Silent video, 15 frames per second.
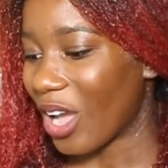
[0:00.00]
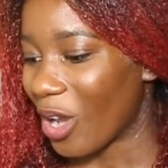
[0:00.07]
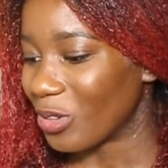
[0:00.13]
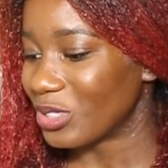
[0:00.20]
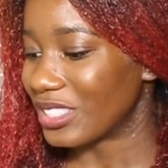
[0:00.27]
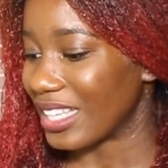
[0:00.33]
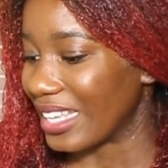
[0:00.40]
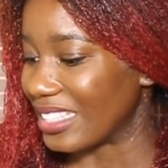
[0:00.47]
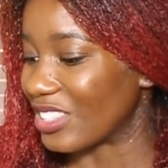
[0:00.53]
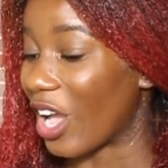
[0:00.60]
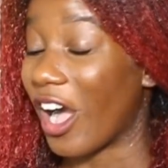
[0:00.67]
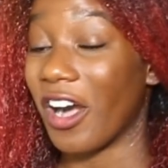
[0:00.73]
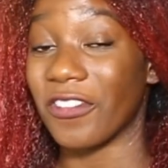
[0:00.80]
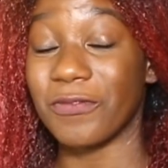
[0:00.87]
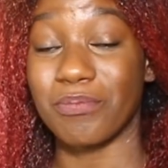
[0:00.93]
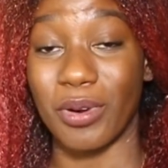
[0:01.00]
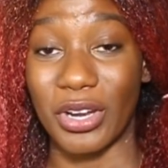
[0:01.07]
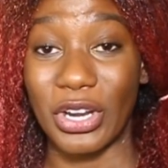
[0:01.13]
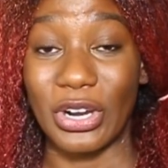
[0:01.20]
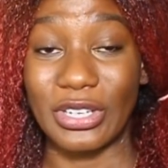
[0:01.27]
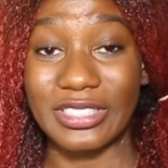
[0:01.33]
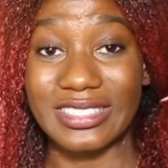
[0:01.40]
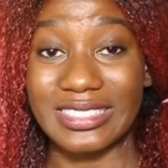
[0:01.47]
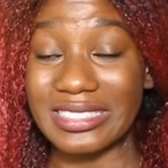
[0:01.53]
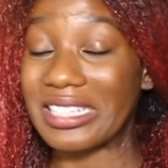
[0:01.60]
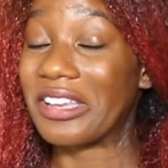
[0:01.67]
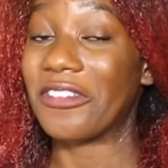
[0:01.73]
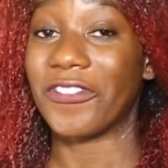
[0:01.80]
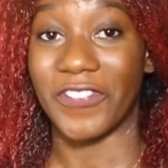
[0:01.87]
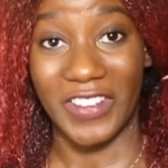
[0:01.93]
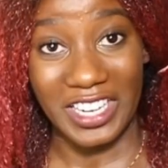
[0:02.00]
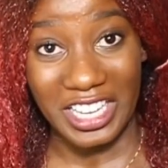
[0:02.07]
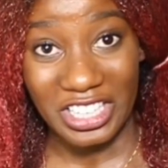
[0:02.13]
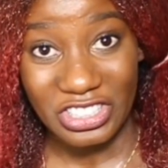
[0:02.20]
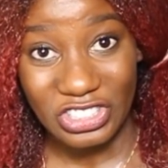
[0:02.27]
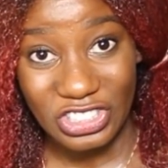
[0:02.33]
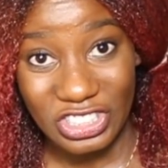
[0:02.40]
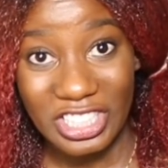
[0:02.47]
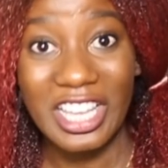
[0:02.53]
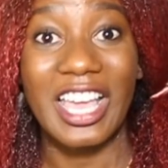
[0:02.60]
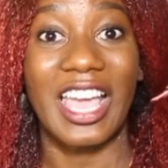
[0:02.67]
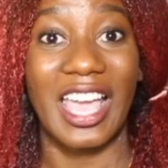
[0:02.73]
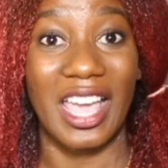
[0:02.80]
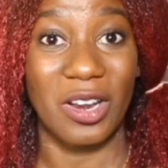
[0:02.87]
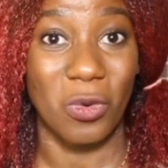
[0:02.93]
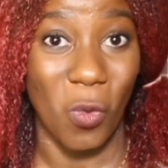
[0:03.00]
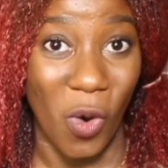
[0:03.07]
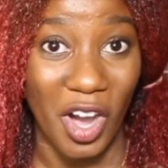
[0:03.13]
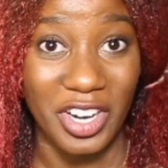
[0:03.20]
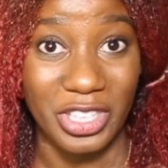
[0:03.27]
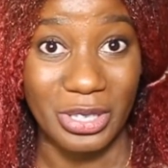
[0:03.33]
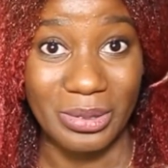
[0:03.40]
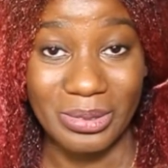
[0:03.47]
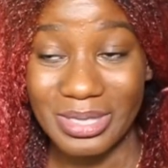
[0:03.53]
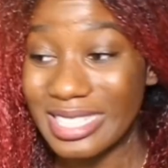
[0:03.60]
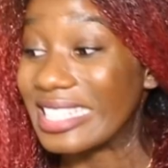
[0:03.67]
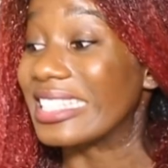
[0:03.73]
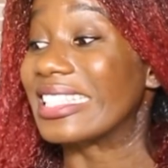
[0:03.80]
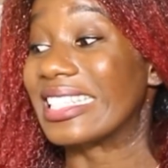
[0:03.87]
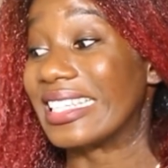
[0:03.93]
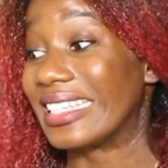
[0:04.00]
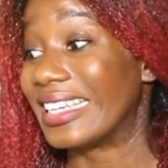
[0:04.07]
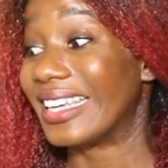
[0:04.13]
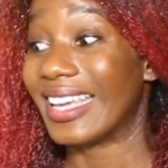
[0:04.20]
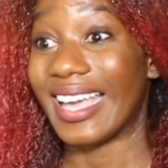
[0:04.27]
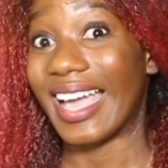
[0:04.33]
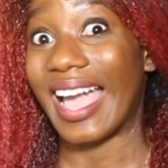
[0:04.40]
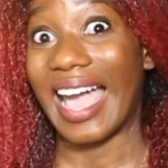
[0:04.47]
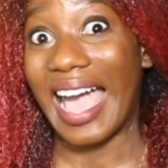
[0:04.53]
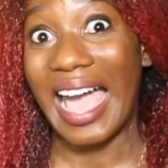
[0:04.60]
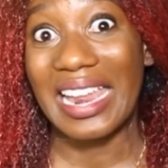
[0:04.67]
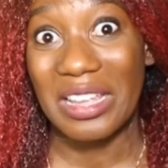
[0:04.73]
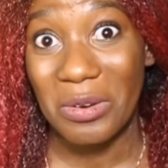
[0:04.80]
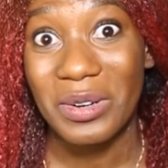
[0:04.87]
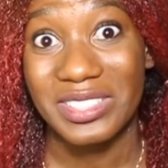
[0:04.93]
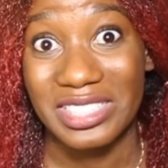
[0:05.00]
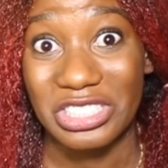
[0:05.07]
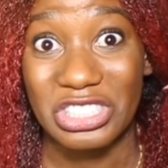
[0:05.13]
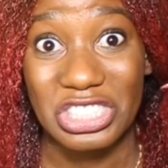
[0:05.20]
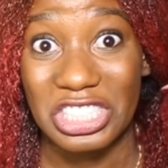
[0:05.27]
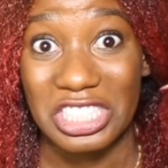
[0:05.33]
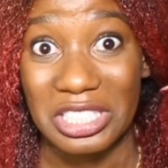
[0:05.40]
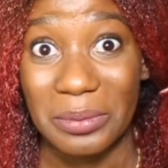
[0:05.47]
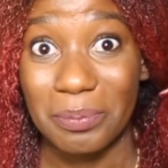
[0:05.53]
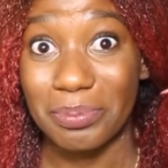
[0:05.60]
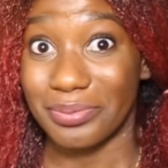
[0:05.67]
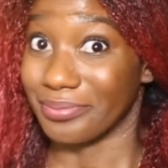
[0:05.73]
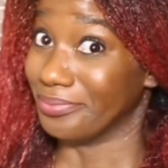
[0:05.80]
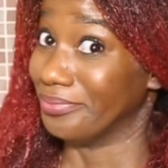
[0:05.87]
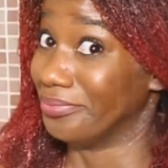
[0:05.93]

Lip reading: ounces of product finished in one use, and it wasn't cheap.